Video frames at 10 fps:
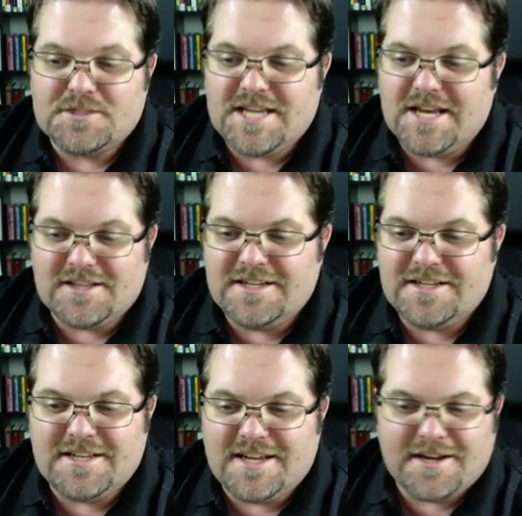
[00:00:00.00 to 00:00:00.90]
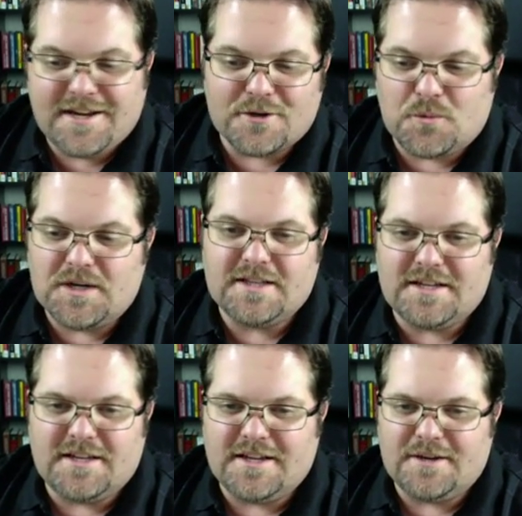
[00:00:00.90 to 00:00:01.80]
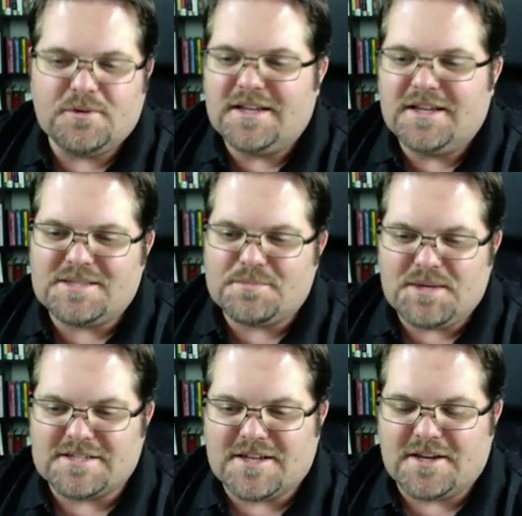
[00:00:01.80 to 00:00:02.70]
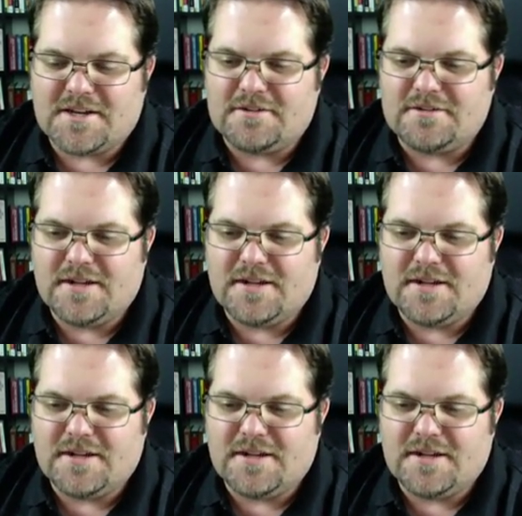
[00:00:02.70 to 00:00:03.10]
10 lead day or 20 lead day really gets me excited.